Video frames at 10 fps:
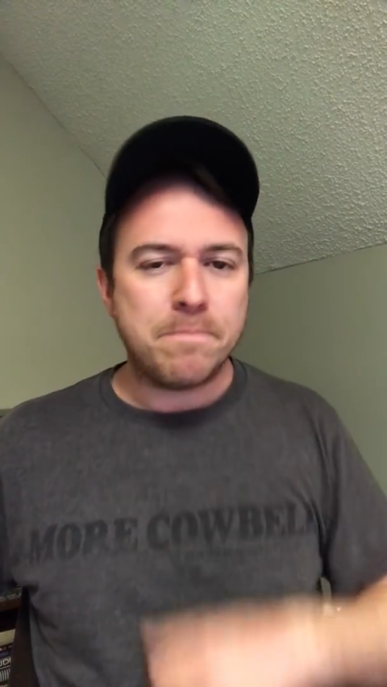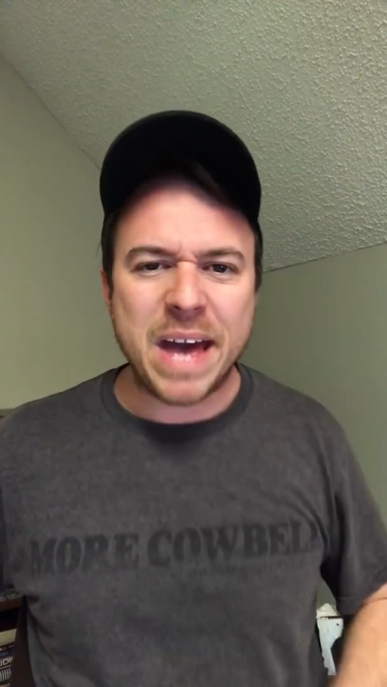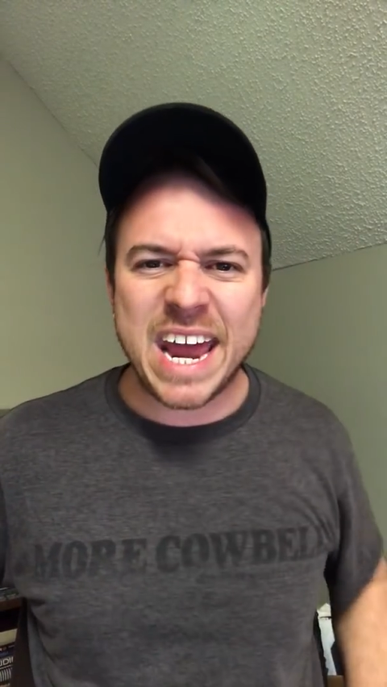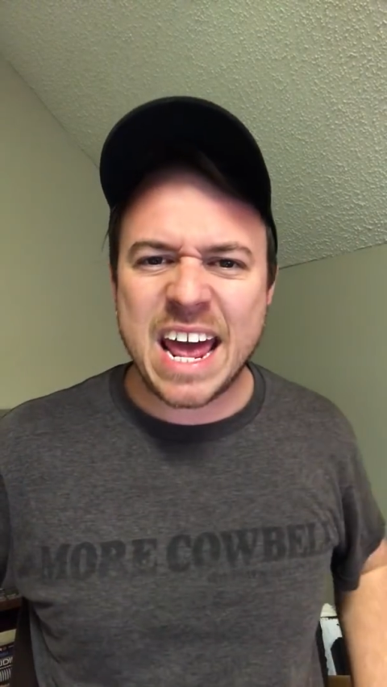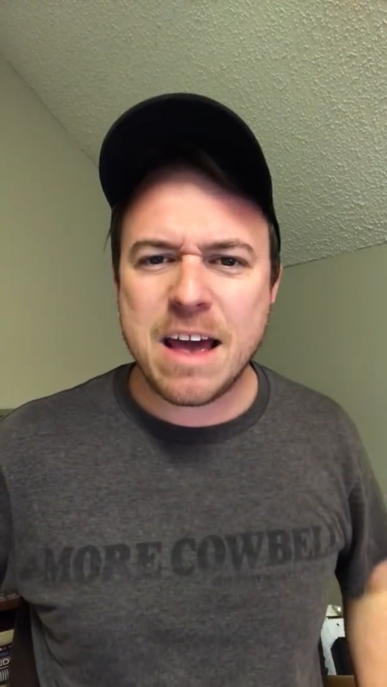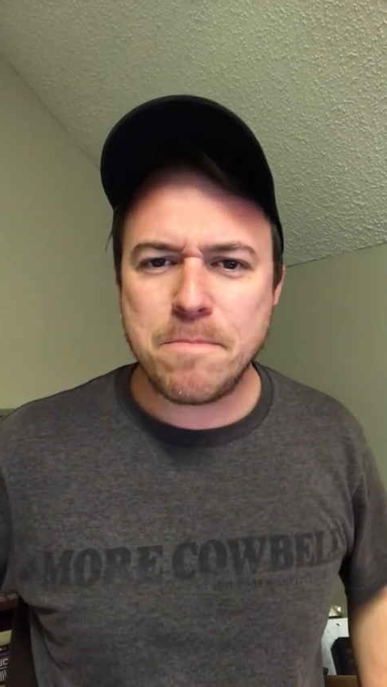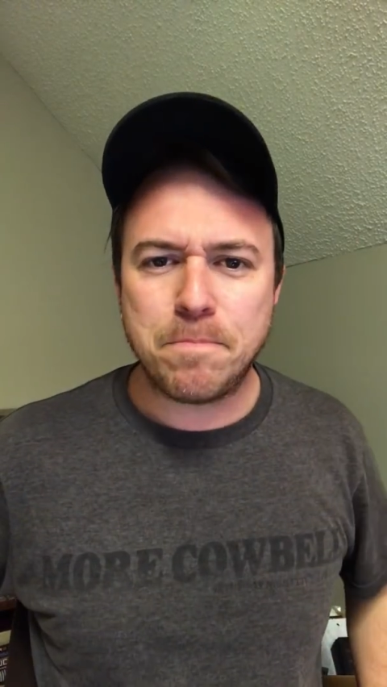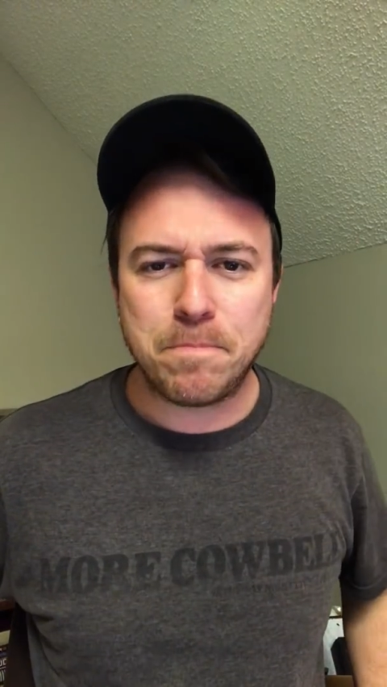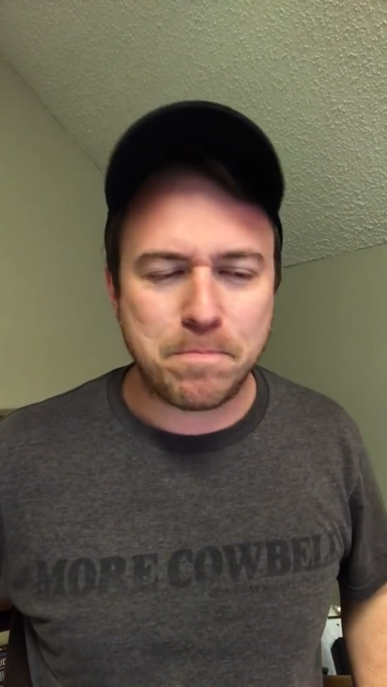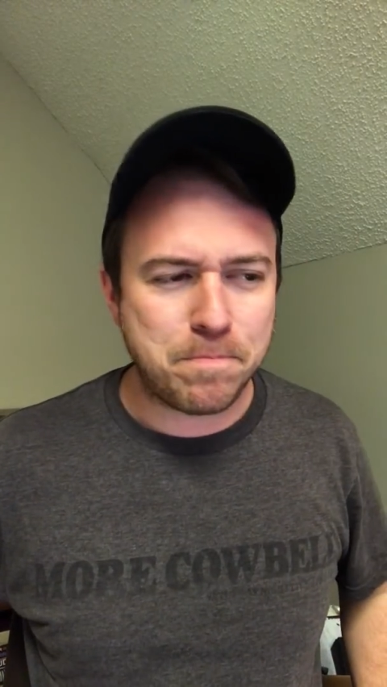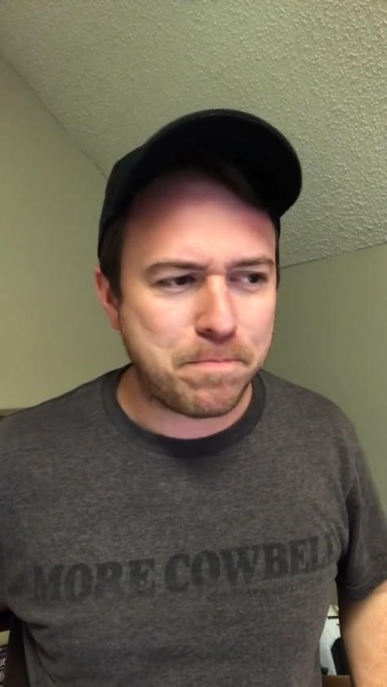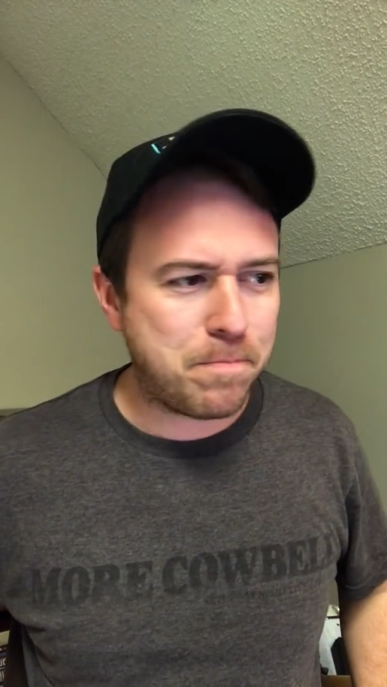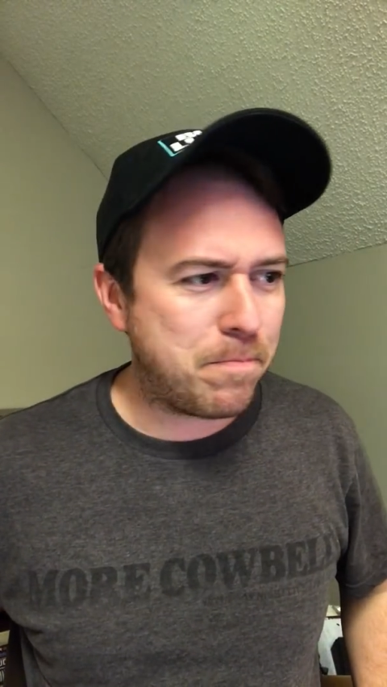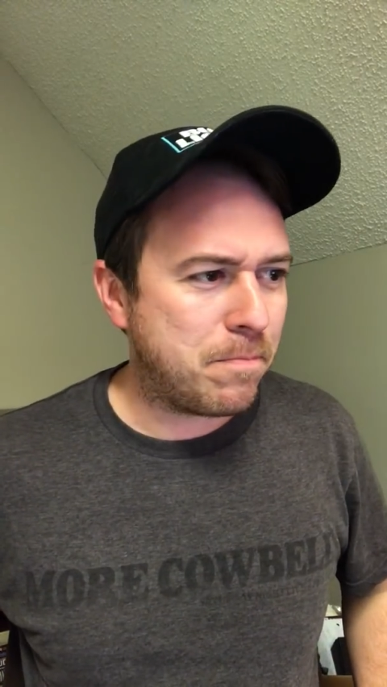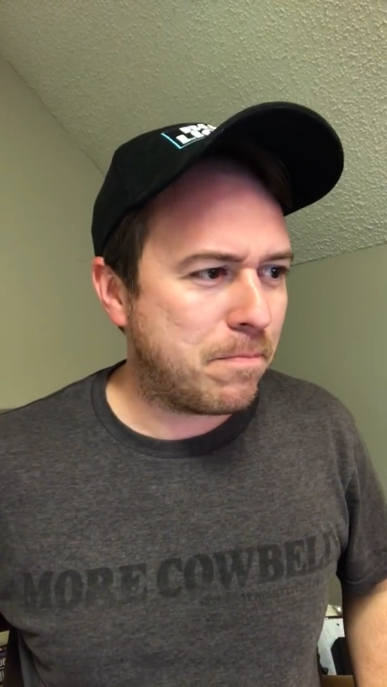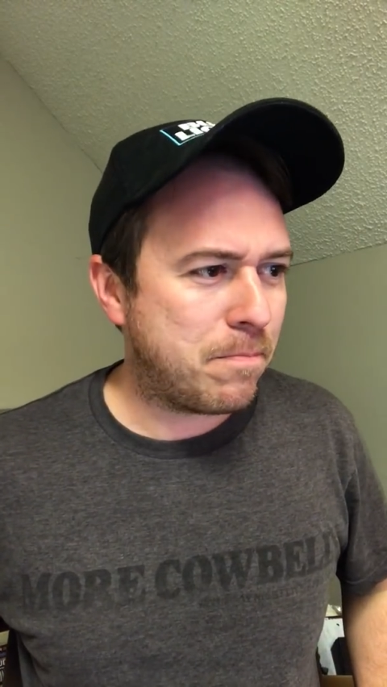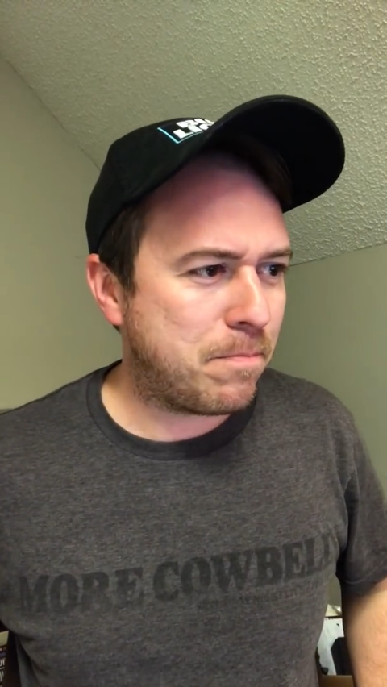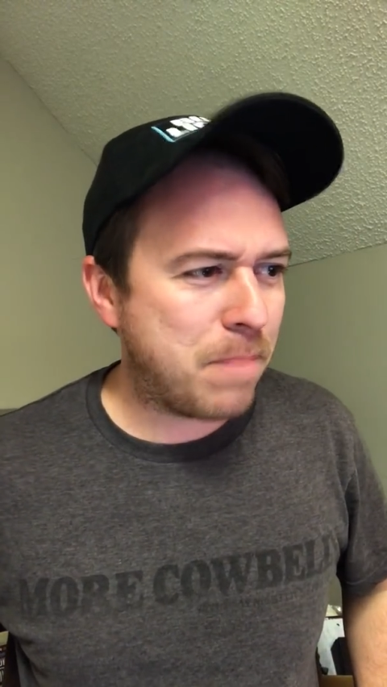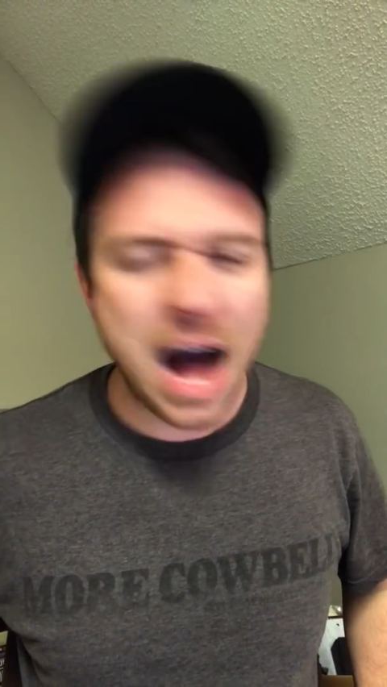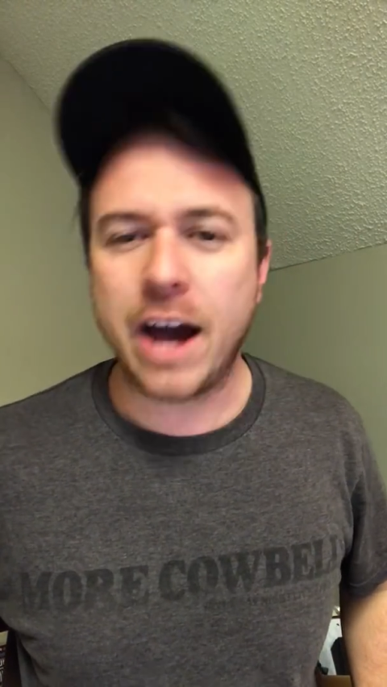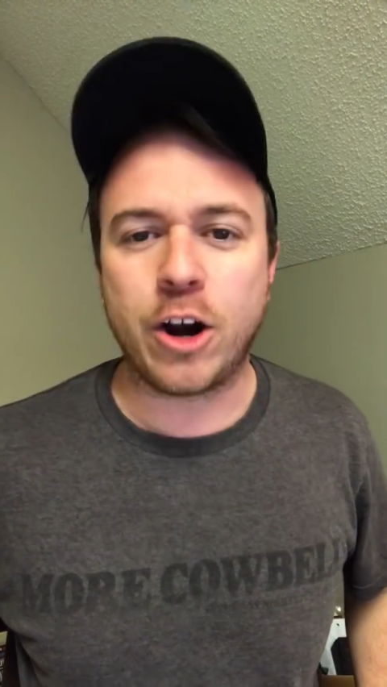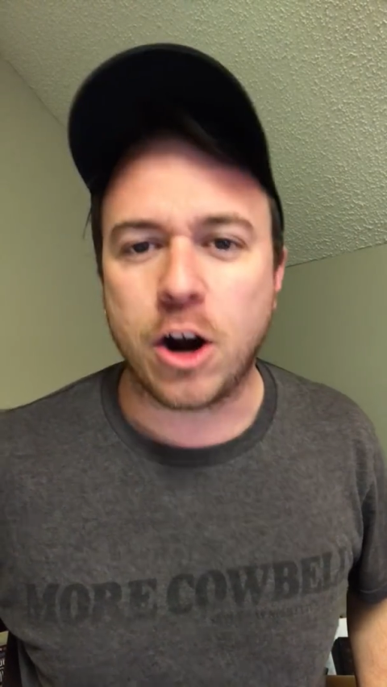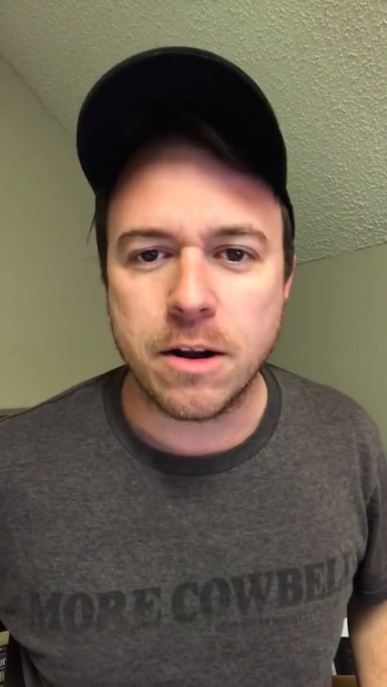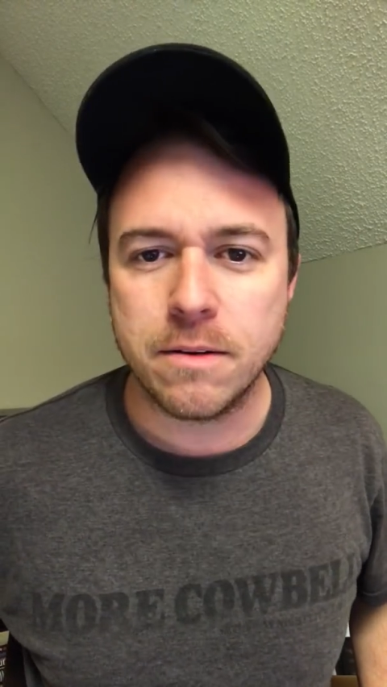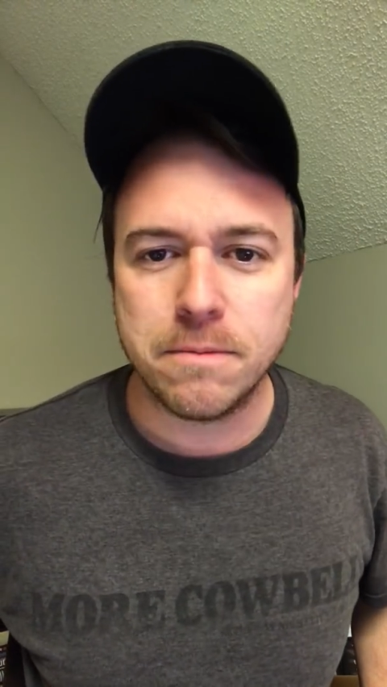P.D. Potter.